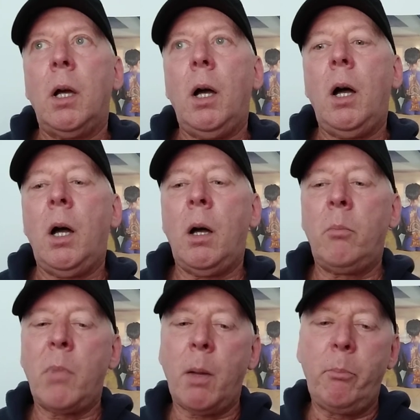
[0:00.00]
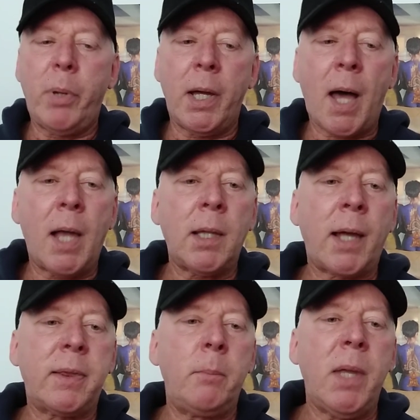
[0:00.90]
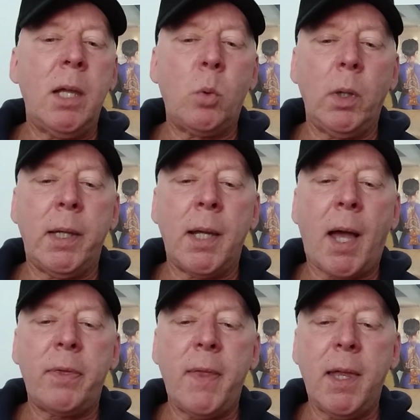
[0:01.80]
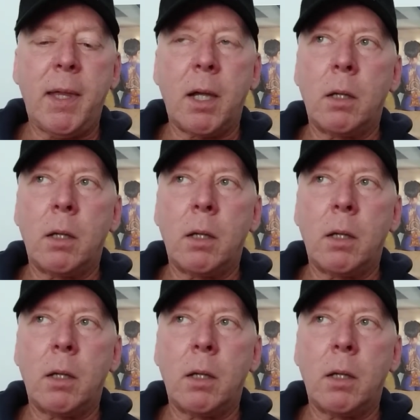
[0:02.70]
but I like them equally. I think